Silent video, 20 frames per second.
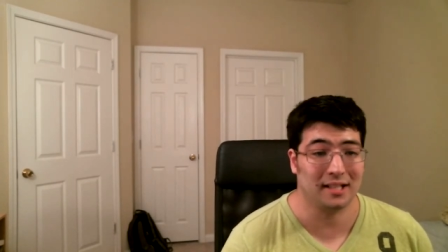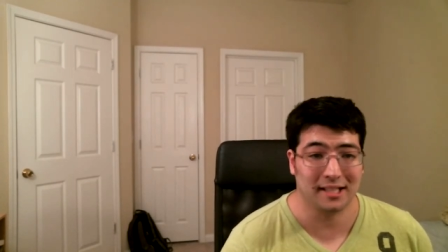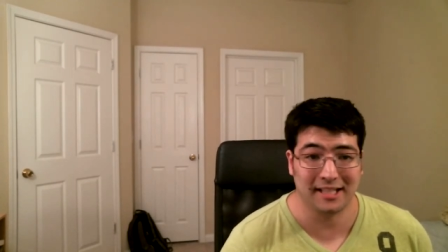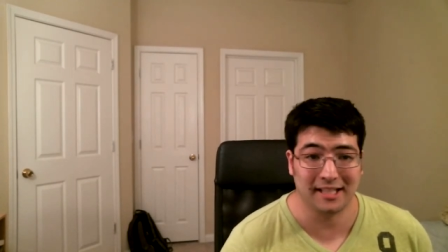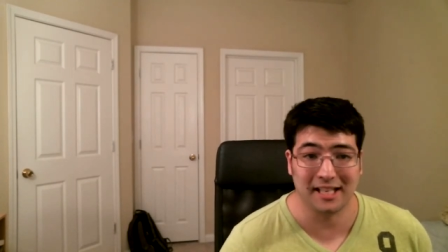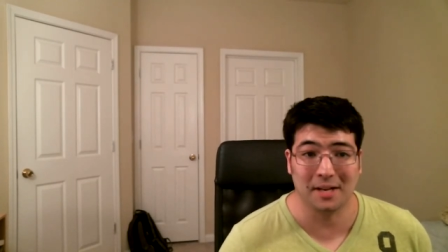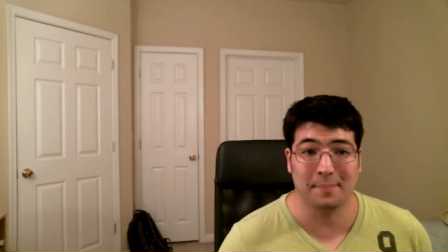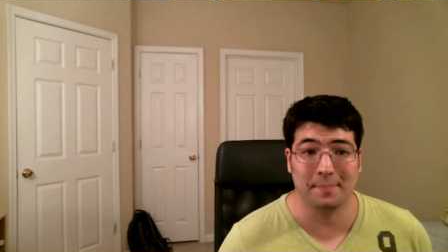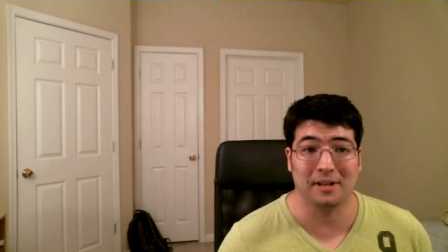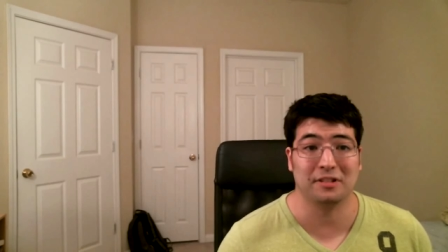I
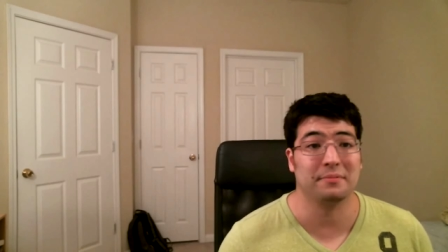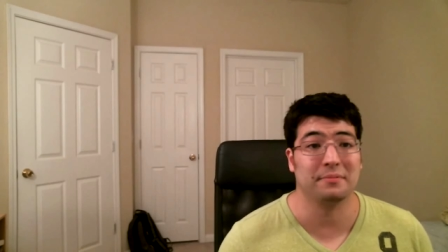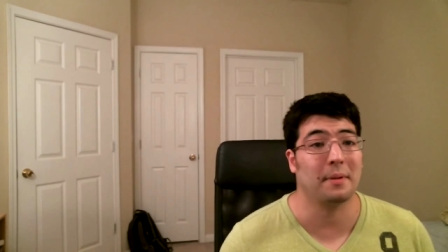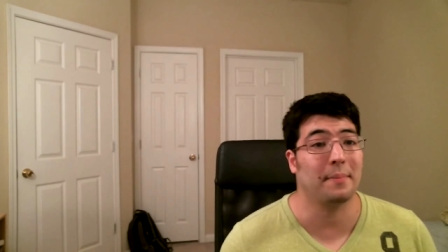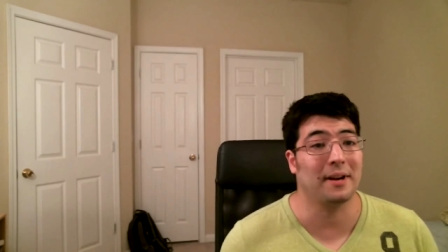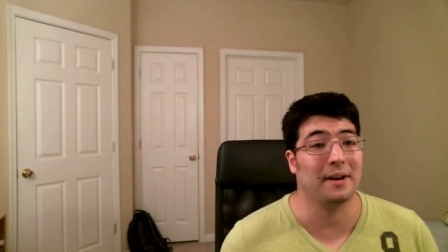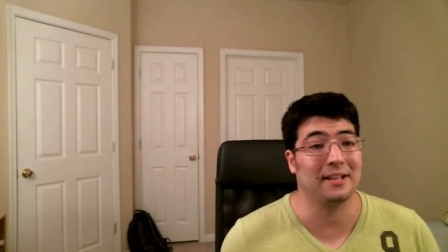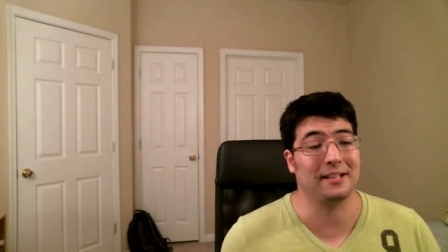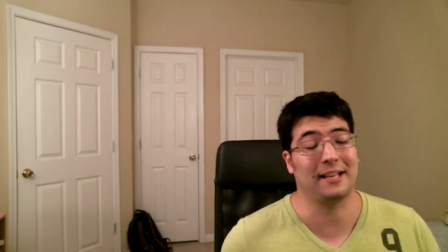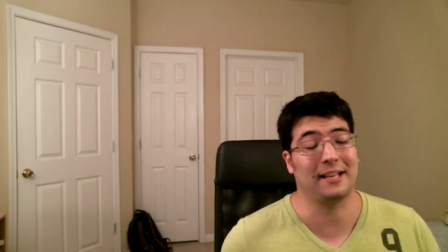need to bust my
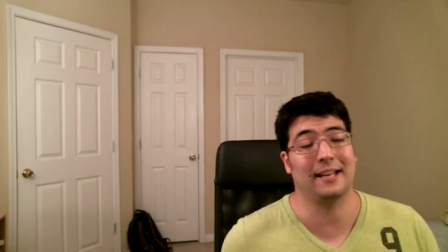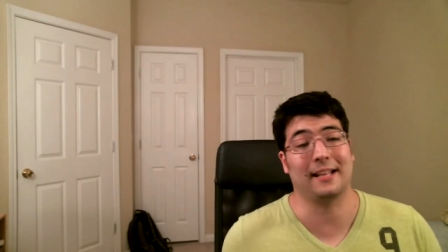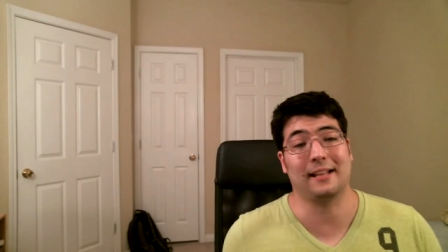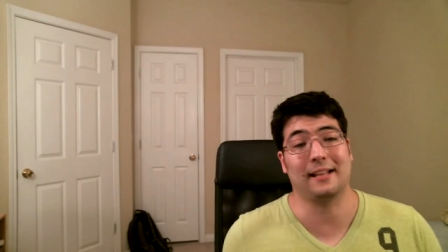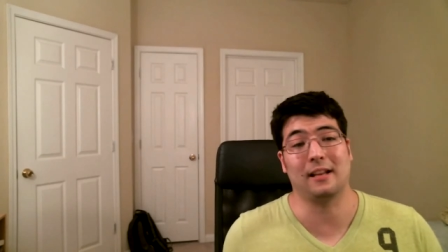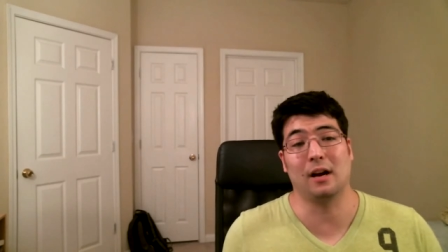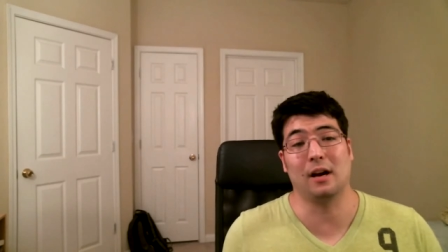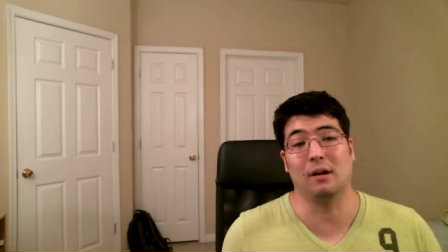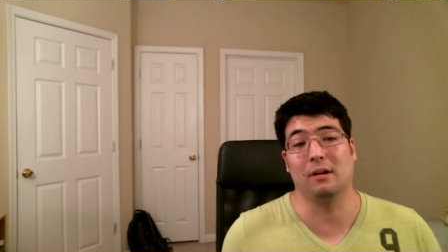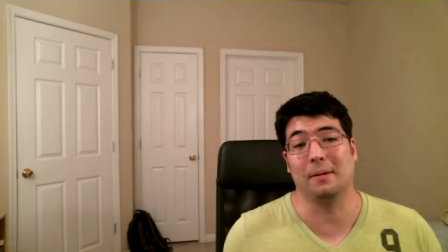butt and get it
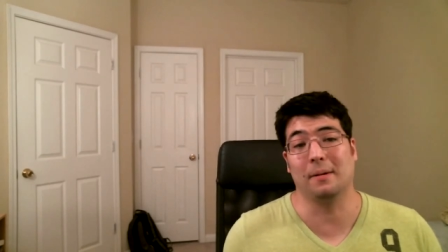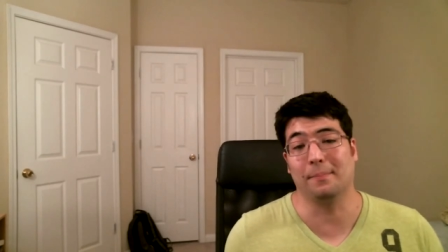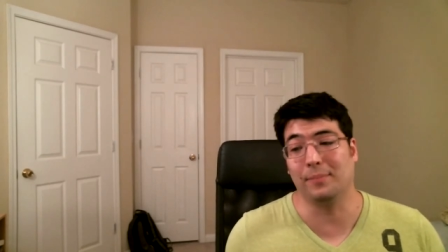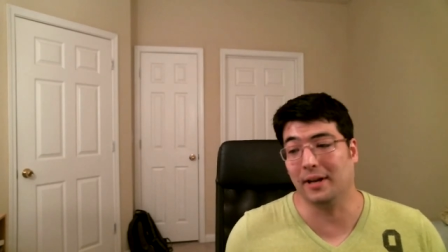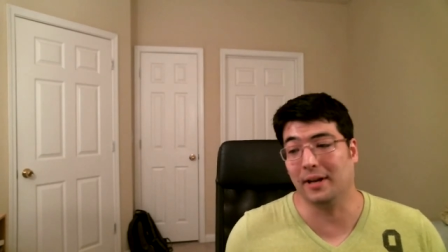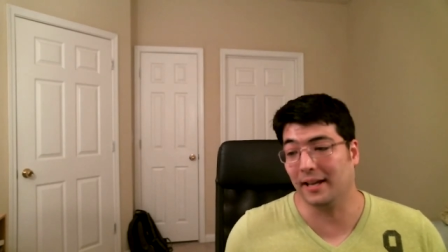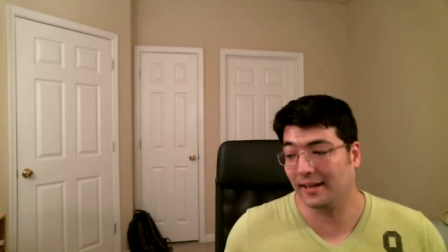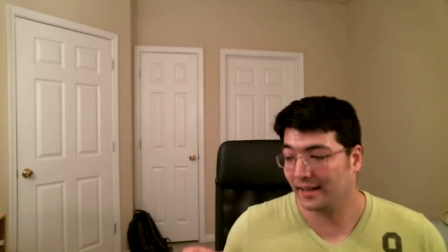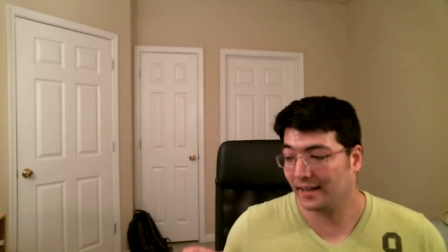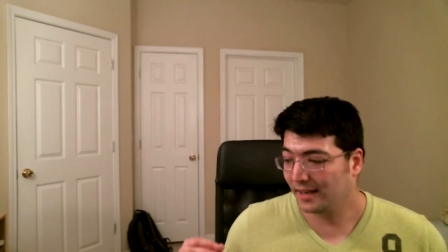going,
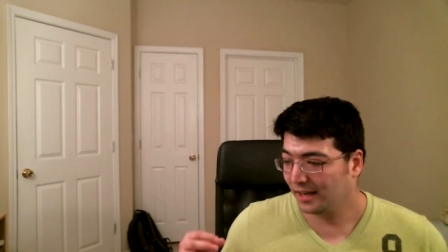but